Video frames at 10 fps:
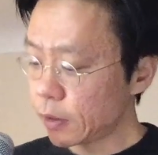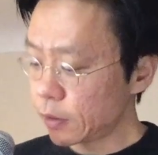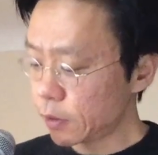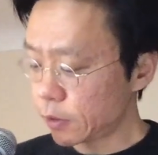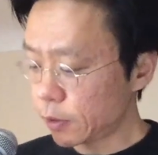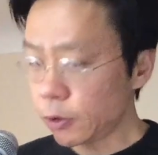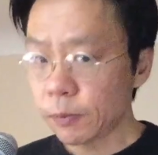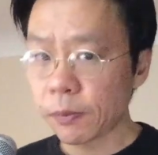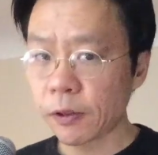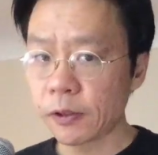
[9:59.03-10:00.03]
The third
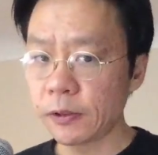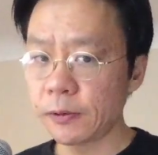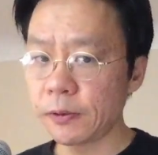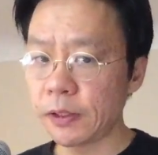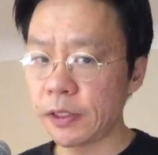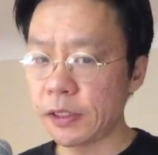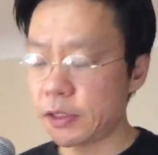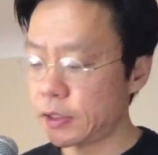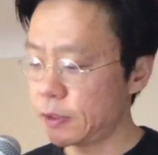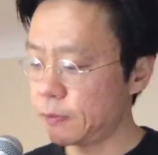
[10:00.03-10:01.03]
part is